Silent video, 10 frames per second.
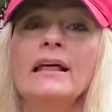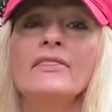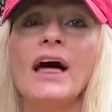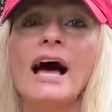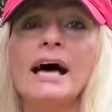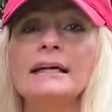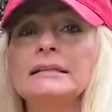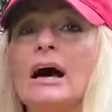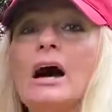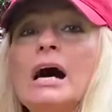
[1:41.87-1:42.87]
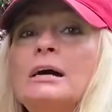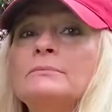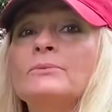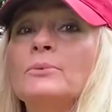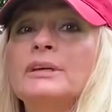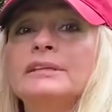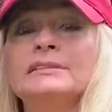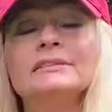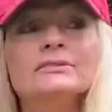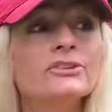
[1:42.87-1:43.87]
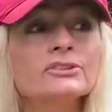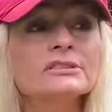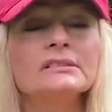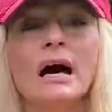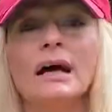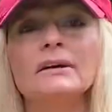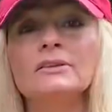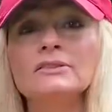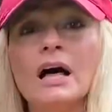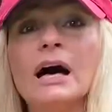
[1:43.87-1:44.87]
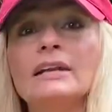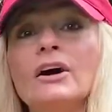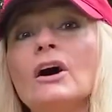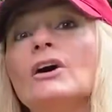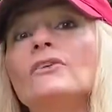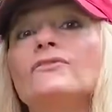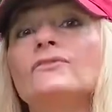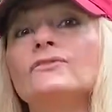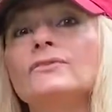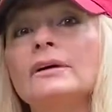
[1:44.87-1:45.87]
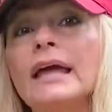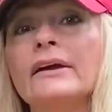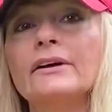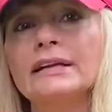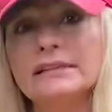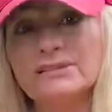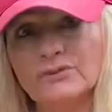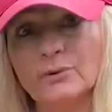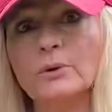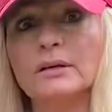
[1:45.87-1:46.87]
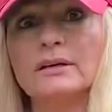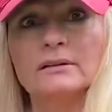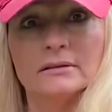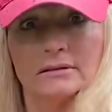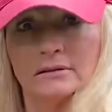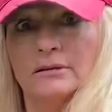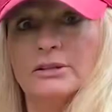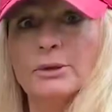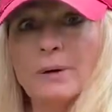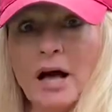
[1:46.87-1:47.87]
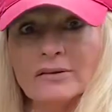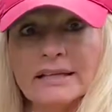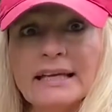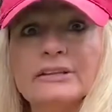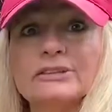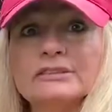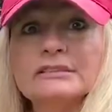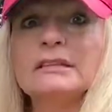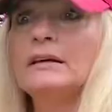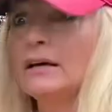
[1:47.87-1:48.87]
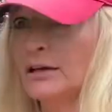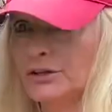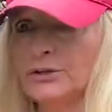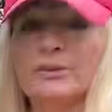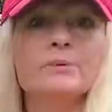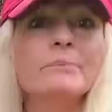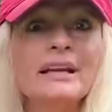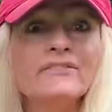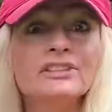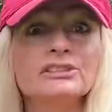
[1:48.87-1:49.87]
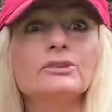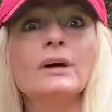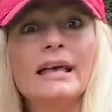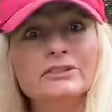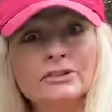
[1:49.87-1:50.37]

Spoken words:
that there's not a lot of areas for your pollinators, your beneficial and your